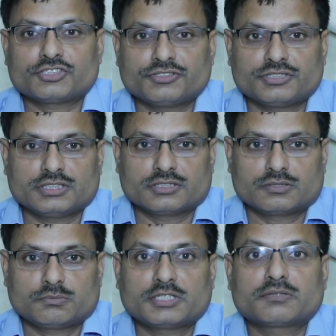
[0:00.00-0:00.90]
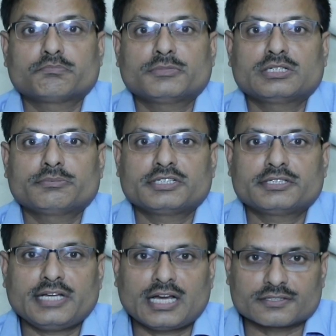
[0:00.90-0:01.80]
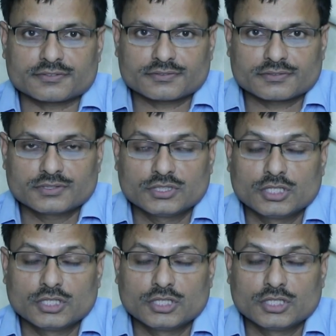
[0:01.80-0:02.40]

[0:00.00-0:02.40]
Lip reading: surgery, but very rare.